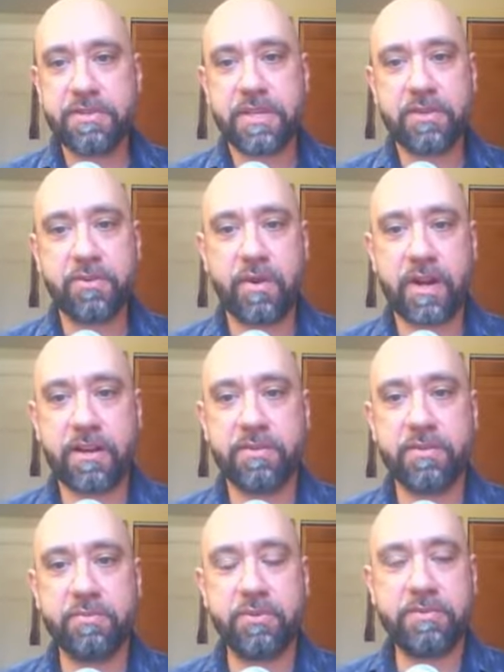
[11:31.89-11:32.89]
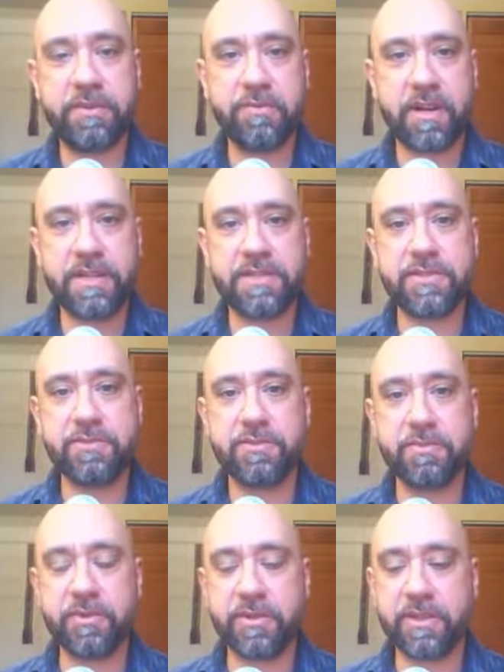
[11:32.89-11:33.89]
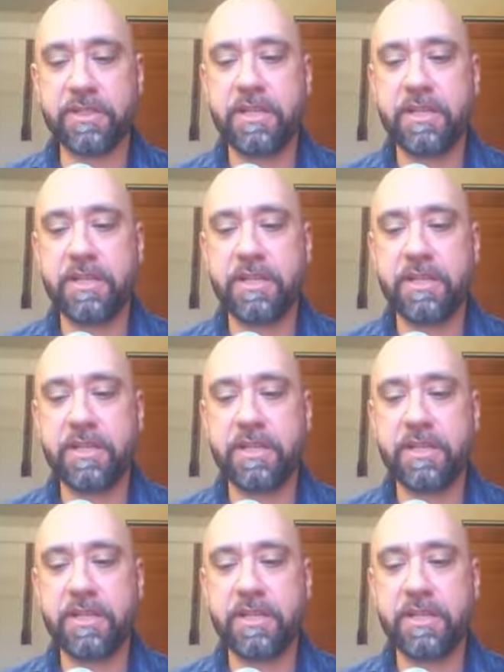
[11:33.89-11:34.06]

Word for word: had acquired the movie rights to the book.